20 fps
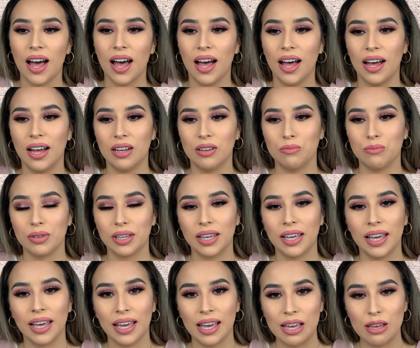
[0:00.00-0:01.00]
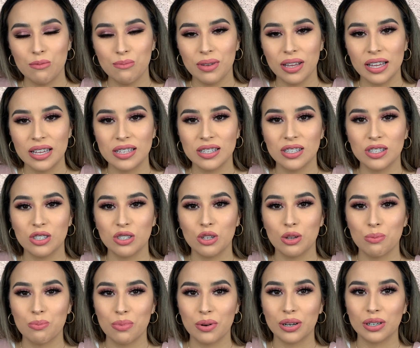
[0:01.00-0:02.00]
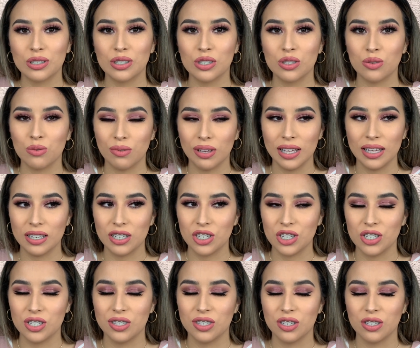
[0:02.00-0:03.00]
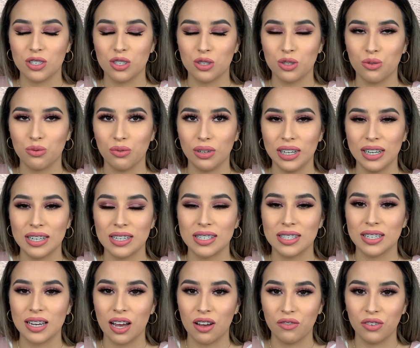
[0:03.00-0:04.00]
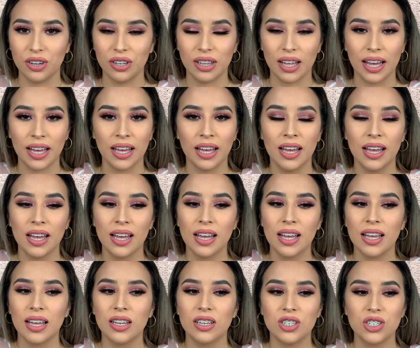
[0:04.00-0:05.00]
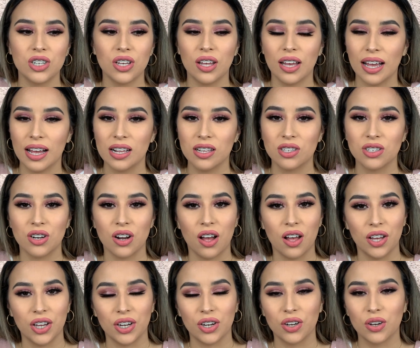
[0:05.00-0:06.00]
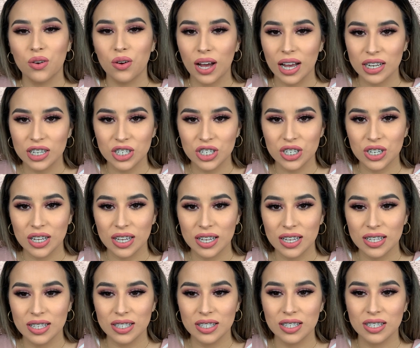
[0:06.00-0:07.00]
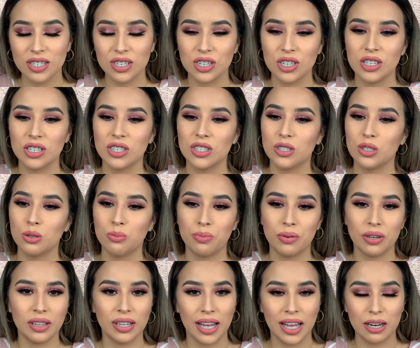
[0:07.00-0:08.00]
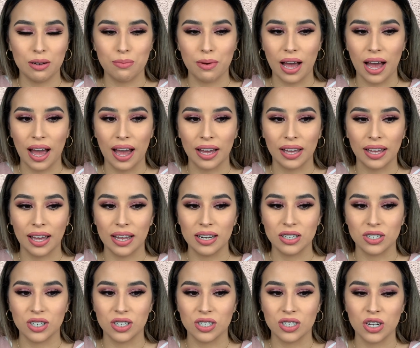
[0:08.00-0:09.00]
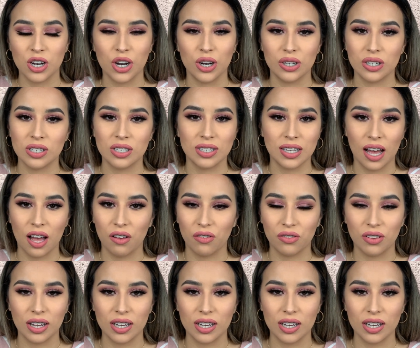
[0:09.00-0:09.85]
Um, Kim is super sweet. She's the sweetest ever. Like, She'll answer all your questions. She's super laid back and just herself.